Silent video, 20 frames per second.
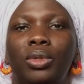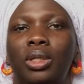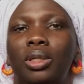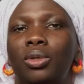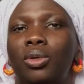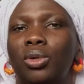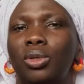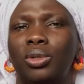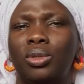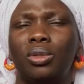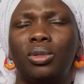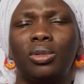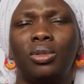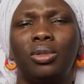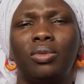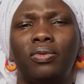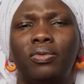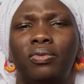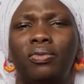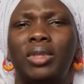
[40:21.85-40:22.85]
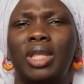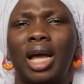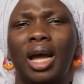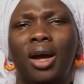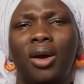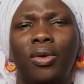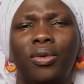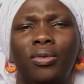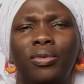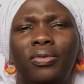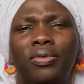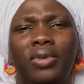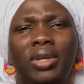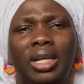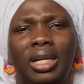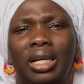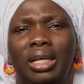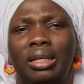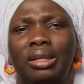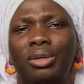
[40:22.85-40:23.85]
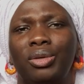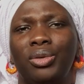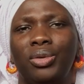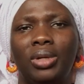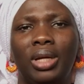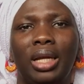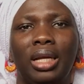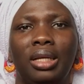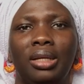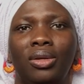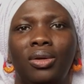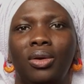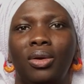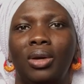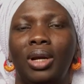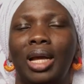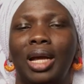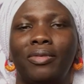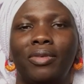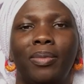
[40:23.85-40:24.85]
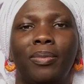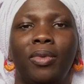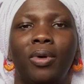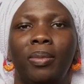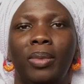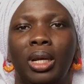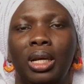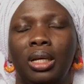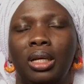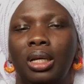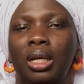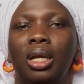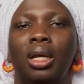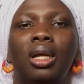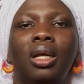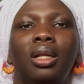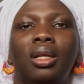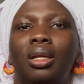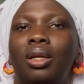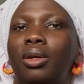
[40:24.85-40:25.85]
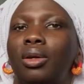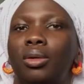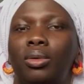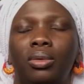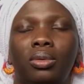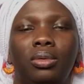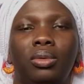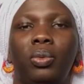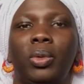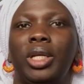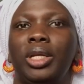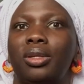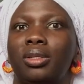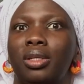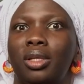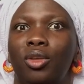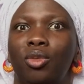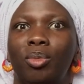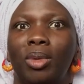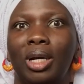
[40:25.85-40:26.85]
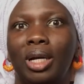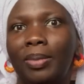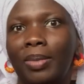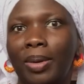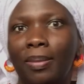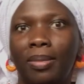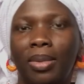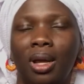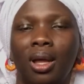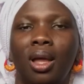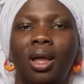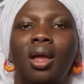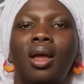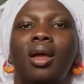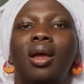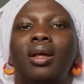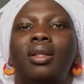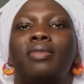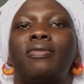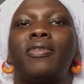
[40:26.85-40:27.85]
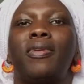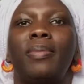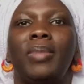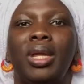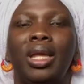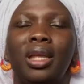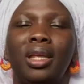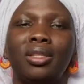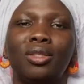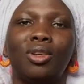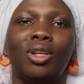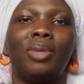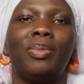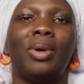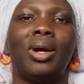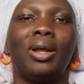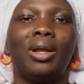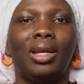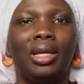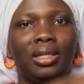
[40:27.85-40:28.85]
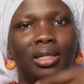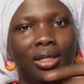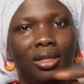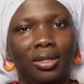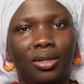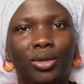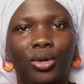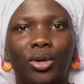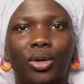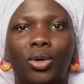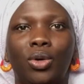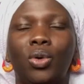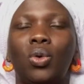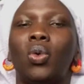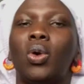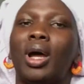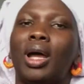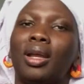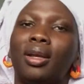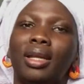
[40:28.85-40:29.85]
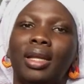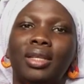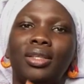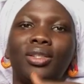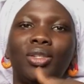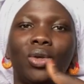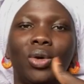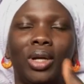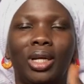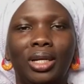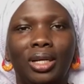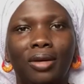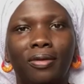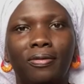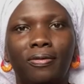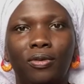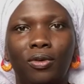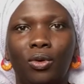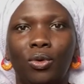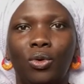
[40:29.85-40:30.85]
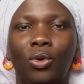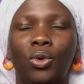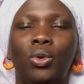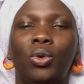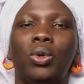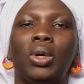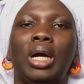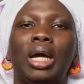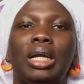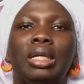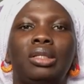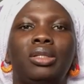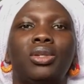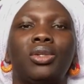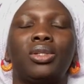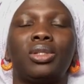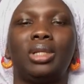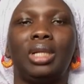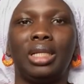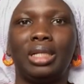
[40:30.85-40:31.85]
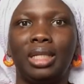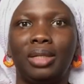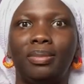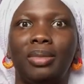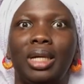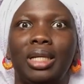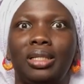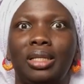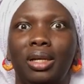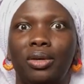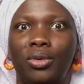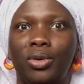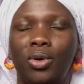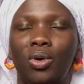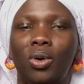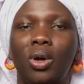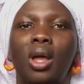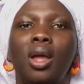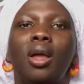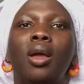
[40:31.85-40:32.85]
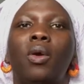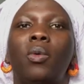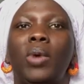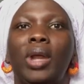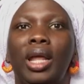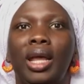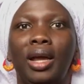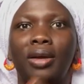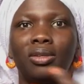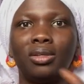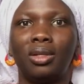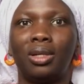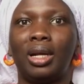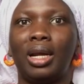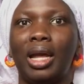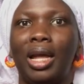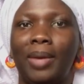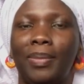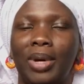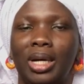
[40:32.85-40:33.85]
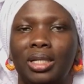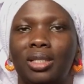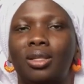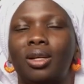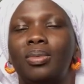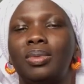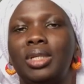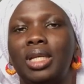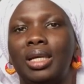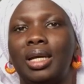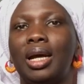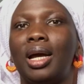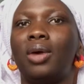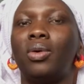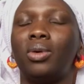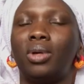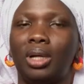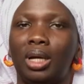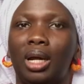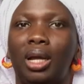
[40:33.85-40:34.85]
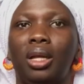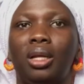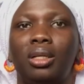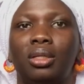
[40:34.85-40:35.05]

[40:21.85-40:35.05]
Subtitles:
those down feeling, like you're not gonna have a moment. No, we're just human, remember. For me, it's all about letting go and enjoying the flow and just letting myself go. When I have to cry about something, I will cry,